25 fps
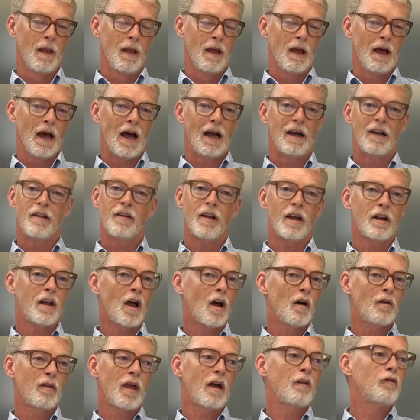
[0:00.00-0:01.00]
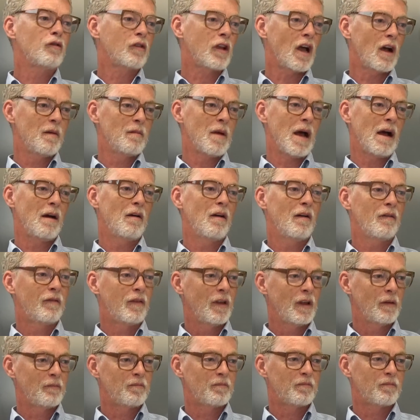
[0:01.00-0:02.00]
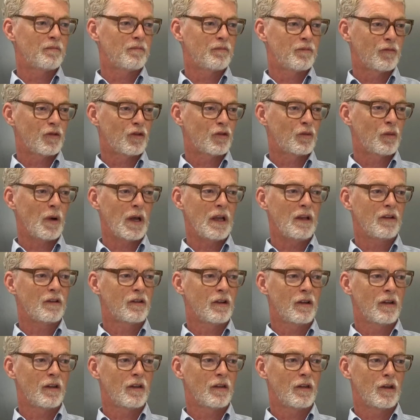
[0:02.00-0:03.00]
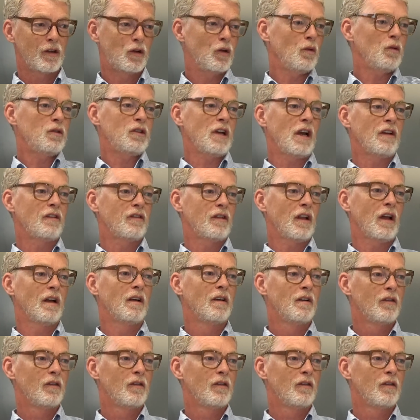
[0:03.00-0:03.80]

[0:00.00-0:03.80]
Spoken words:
And he said, oh, those come out of the suites at the Dorchester.